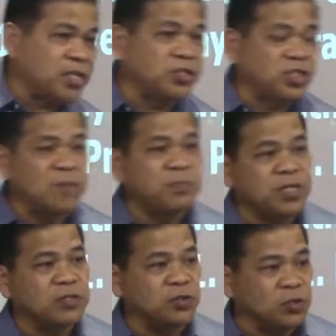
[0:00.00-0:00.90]
and
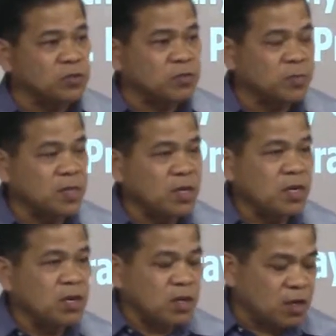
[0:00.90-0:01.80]
chapter 2
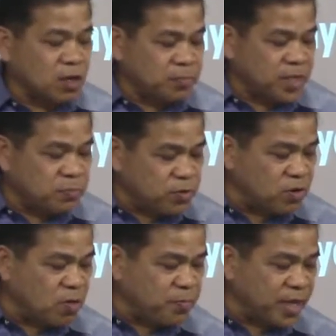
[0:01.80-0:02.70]
of the
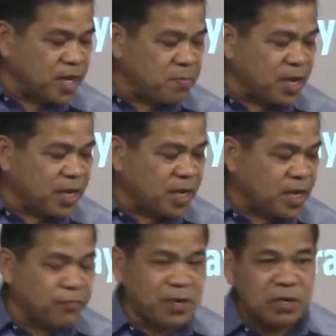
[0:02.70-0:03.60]
book of Nehemiah,
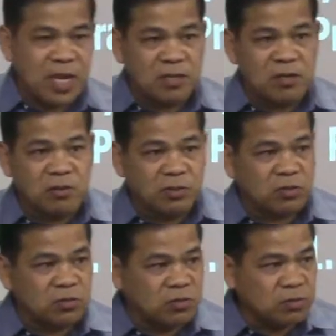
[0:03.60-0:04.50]
I will not go
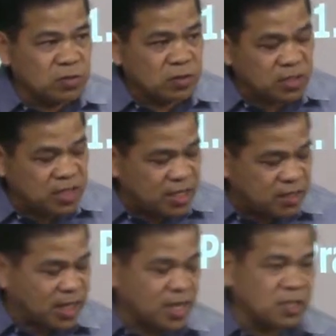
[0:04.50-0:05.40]
through
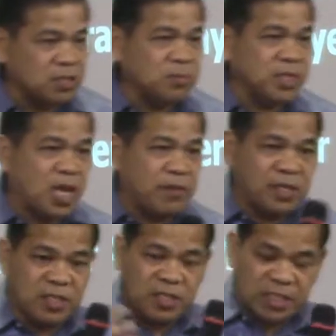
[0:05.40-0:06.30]
details, but I
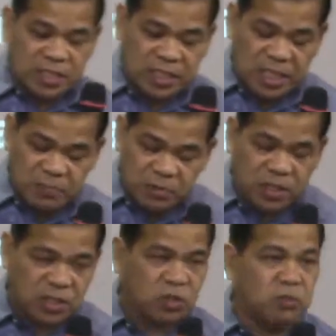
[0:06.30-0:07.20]
will just give you
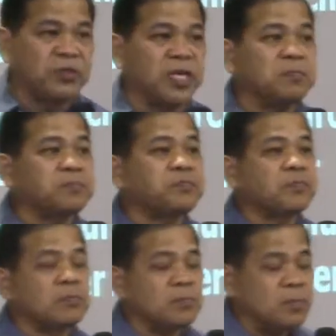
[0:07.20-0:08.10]
the story.
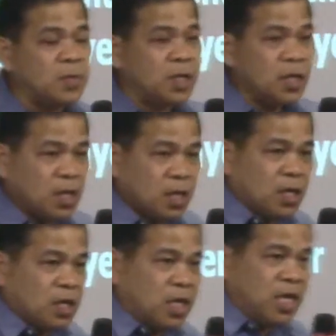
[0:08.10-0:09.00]

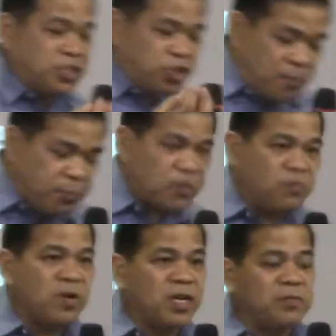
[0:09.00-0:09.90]
In
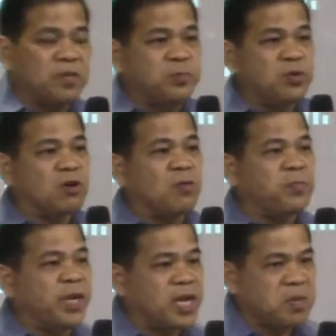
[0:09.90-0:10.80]
chapter 1, the book
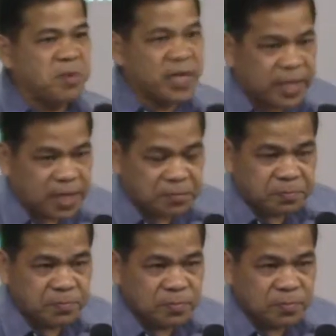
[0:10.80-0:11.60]
of Nehemiah,